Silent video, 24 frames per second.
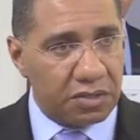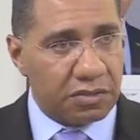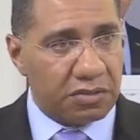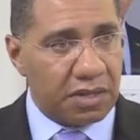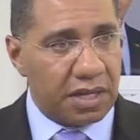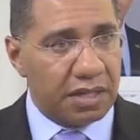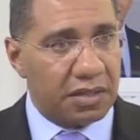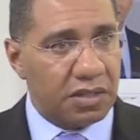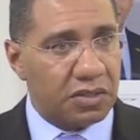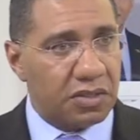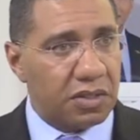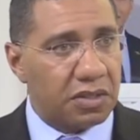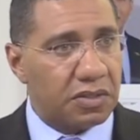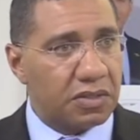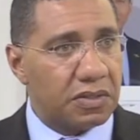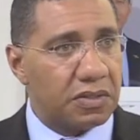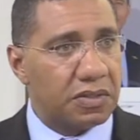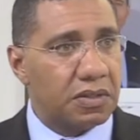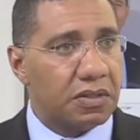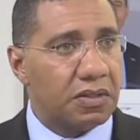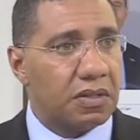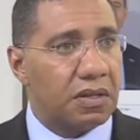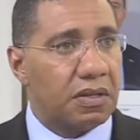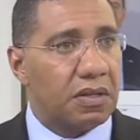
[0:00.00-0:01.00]
strategies
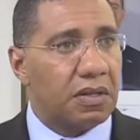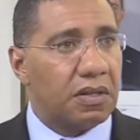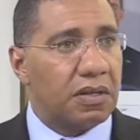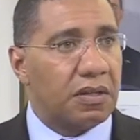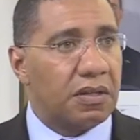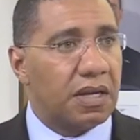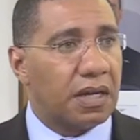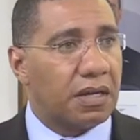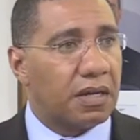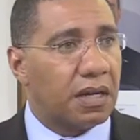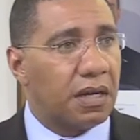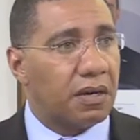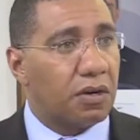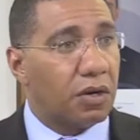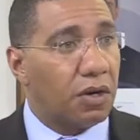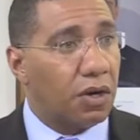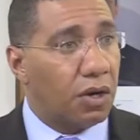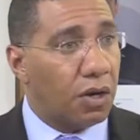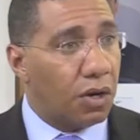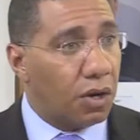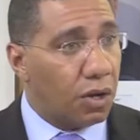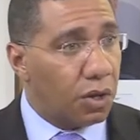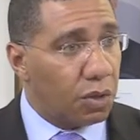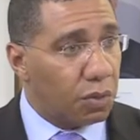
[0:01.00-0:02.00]
that are
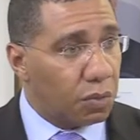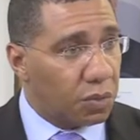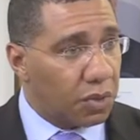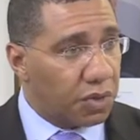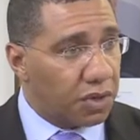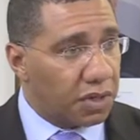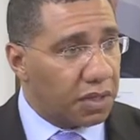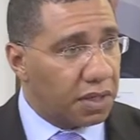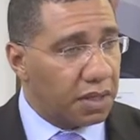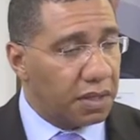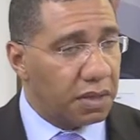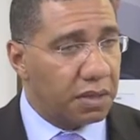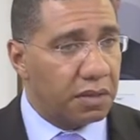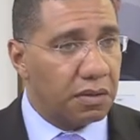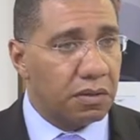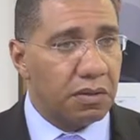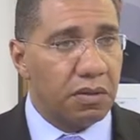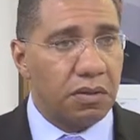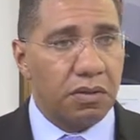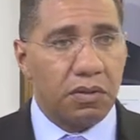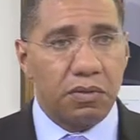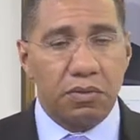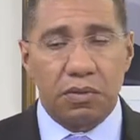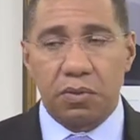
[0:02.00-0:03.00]
all working
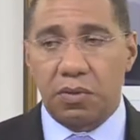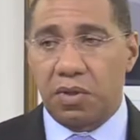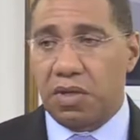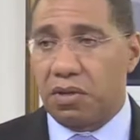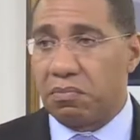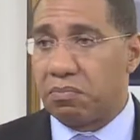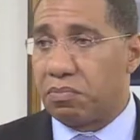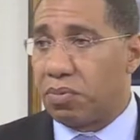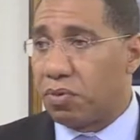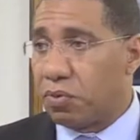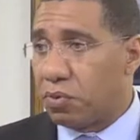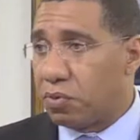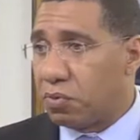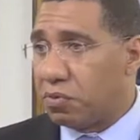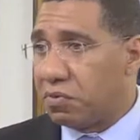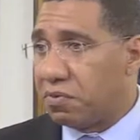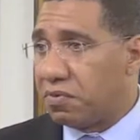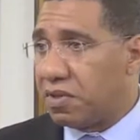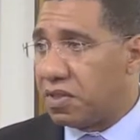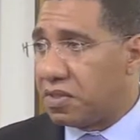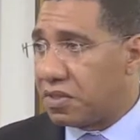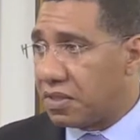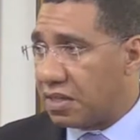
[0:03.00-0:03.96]
to improve the